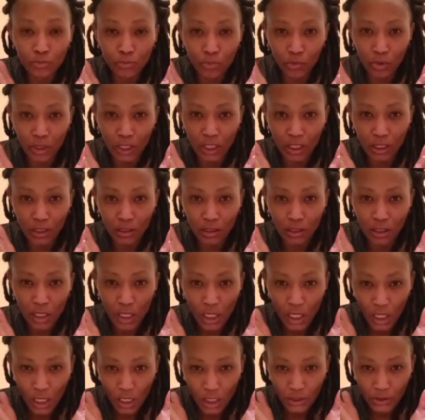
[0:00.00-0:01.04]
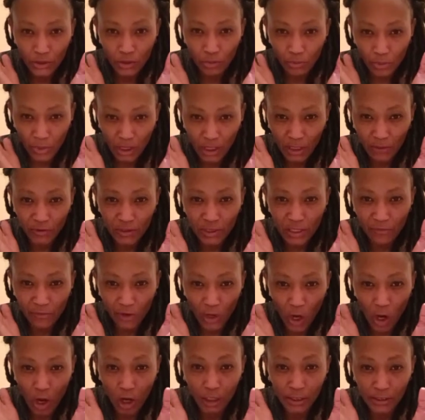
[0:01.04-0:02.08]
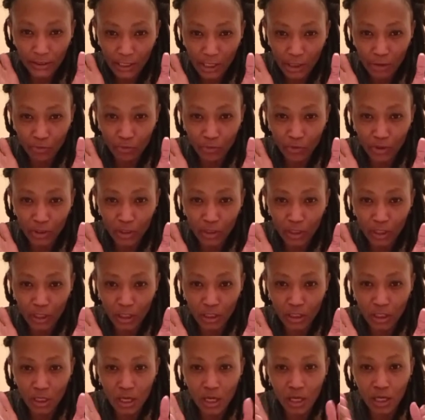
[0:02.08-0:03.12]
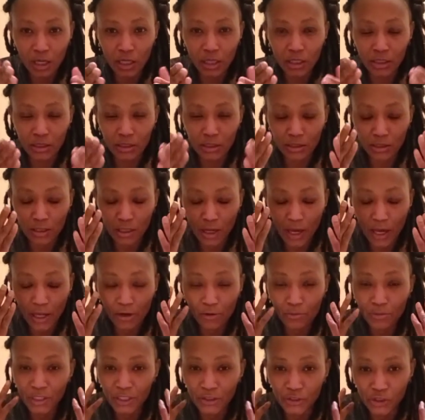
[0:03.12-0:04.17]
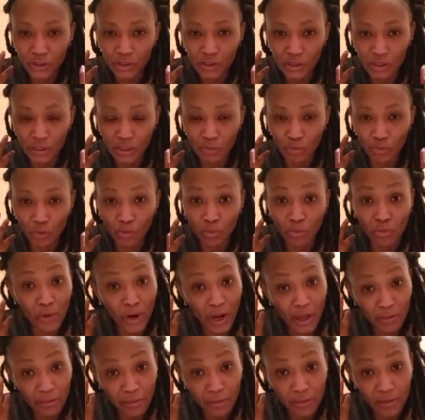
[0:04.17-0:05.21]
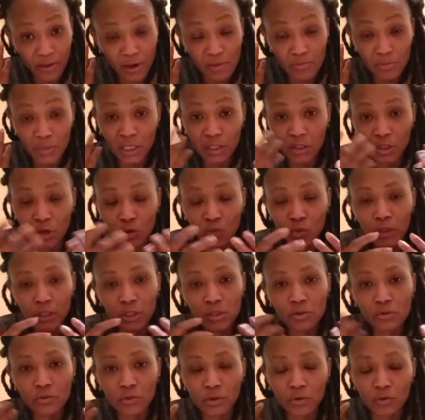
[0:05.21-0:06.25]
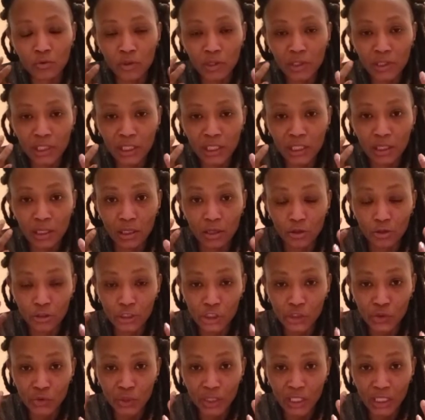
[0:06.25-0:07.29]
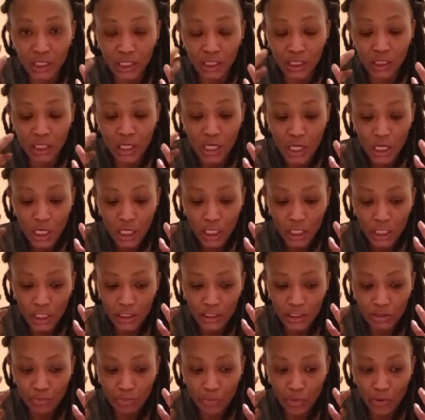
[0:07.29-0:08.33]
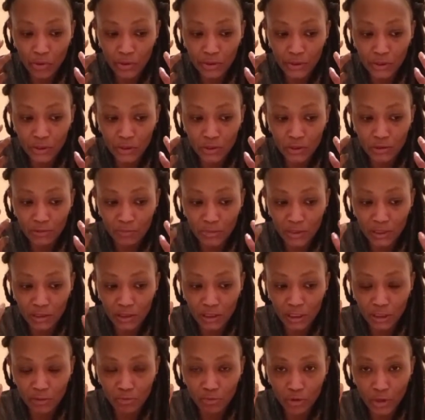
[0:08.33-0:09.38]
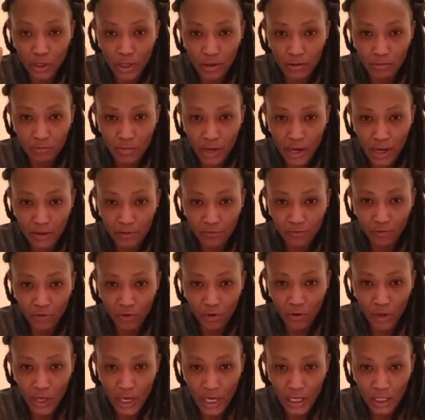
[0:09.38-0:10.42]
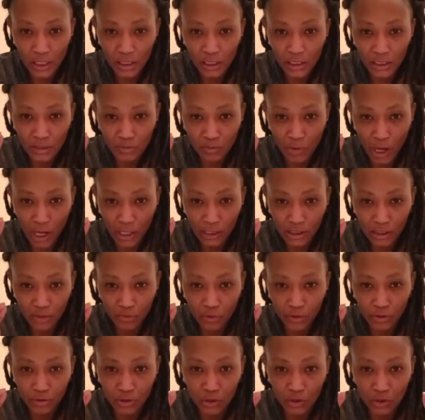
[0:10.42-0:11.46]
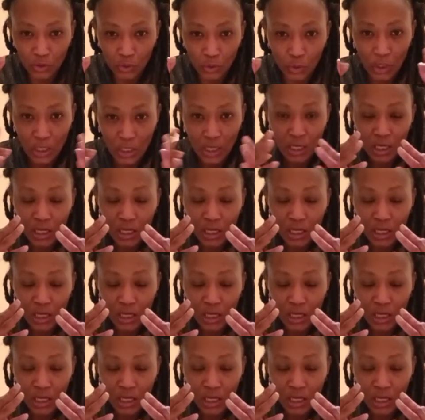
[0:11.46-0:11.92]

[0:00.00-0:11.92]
Breathe. So many of us have a hard time breathing, and I don't mean just a simple breath. I mean that when you are working out or training, it's important to be deliberate and mindful, and it's possible to